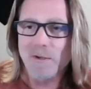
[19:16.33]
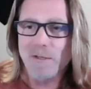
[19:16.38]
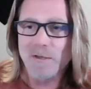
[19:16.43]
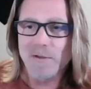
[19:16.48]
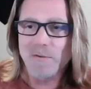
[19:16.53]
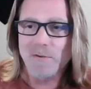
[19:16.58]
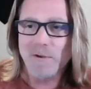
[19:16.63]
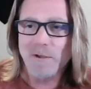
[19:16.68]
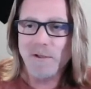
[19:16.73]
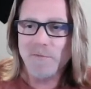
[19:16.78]
I
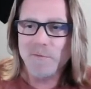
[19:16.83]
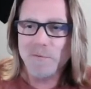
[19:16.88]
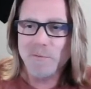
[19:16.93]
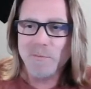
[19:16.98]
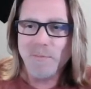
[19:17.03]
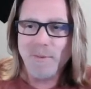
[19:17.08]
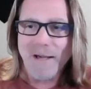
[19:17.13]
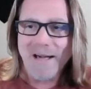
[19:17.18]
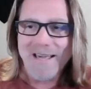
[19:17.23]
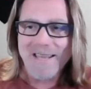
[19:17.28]
know
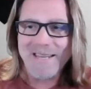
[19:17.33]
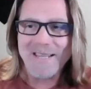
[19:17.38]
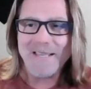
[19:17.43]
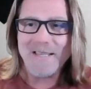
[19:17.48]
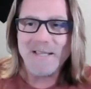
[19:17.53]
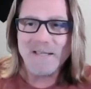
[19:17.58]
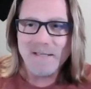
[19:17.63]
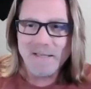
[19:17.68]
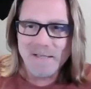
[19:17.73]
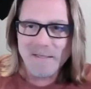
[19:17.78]

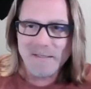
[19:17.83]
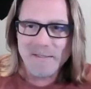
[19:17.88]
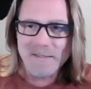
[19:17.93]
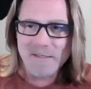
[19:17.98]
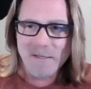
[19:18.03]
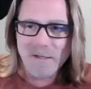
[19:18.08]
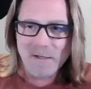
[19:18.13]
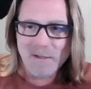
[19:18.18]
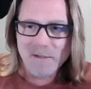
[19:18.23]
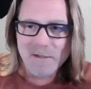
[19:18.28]
everybody
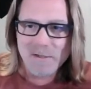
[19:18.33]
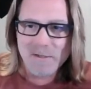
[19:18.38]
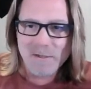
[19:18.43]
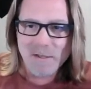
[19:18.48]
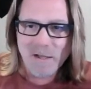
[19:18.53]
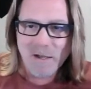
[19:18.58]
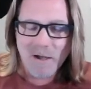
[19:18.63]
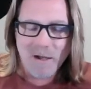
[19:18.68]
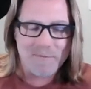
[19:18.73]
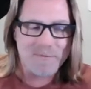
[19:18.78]
is
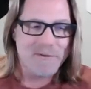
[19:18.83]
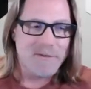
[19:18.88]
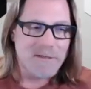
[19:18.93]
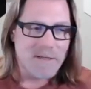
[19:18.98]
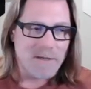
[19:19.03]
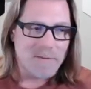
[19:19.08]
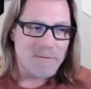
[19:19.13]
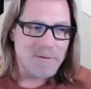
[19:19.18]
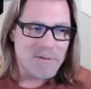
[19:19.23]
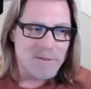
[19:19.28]

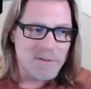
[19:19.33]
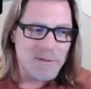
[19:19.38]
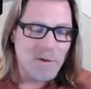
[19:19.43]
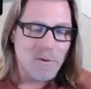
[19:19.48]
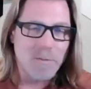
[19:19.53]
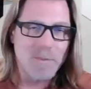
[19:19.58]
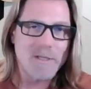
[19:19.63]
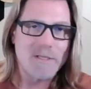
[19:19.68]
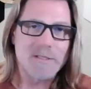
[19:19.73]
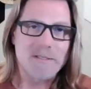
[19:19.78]
oftentimes so
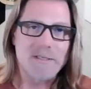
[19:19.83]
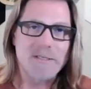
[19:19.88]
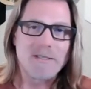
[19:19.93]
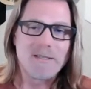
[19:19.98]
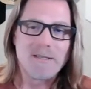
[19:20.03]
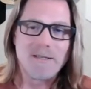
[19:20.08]
busy,